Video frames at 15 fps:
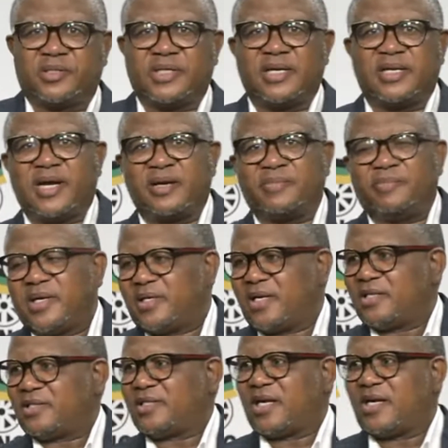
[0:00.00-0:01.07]
and that matter
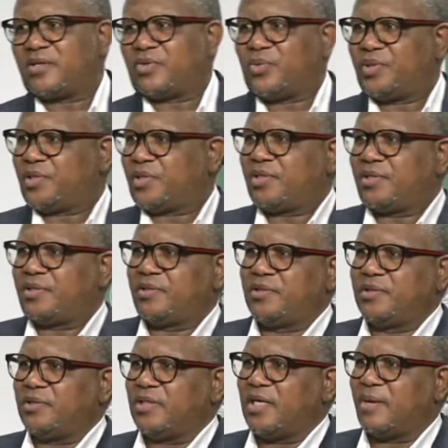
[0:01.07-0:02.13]
is dealt with
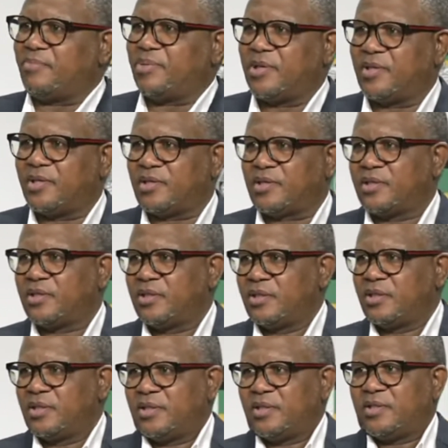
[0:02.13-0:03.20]
in the appeals.
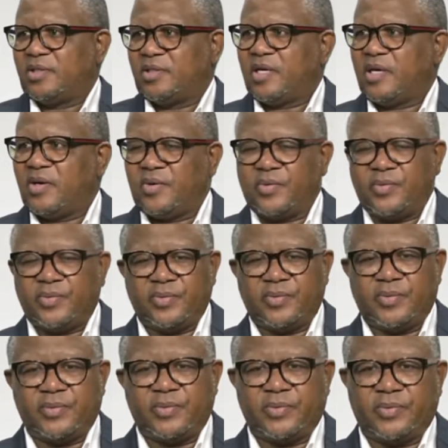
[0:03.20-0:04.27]

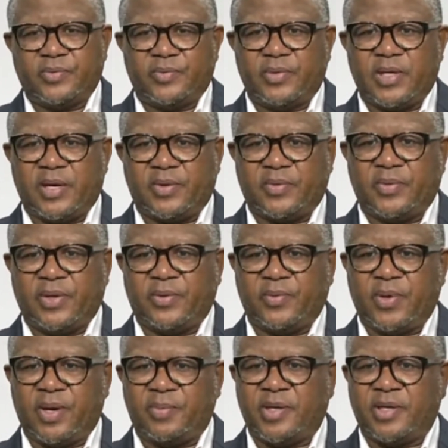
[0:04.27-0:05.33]
Who
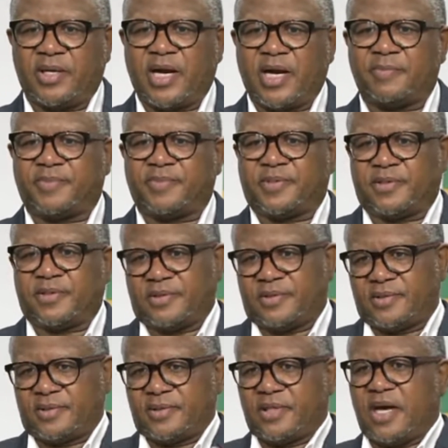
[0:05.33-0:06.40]
have been kept
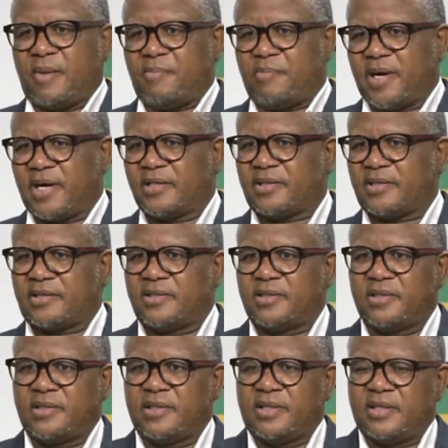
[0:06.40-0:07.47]
abreast.
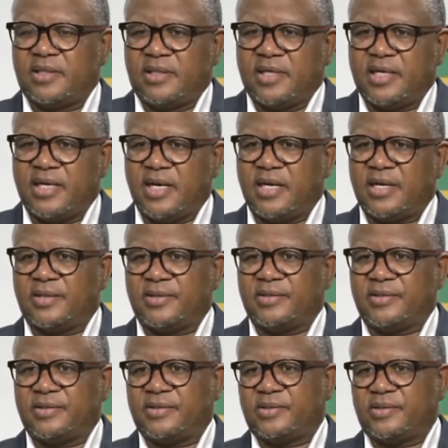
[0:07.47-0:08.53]

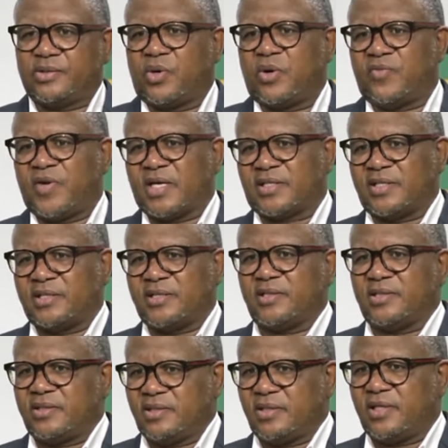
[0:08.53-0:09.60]
Is
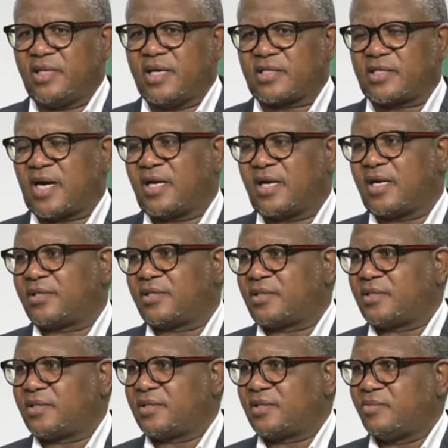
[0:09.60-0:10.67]
obviously in a
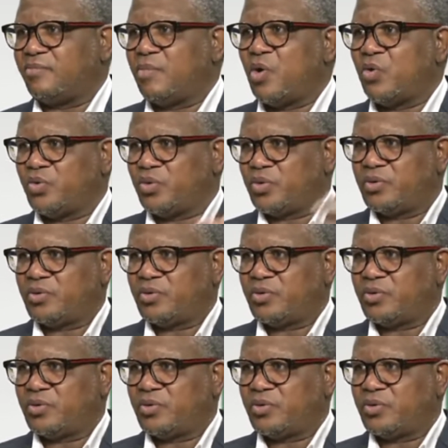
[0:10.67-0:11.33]
psychos mode.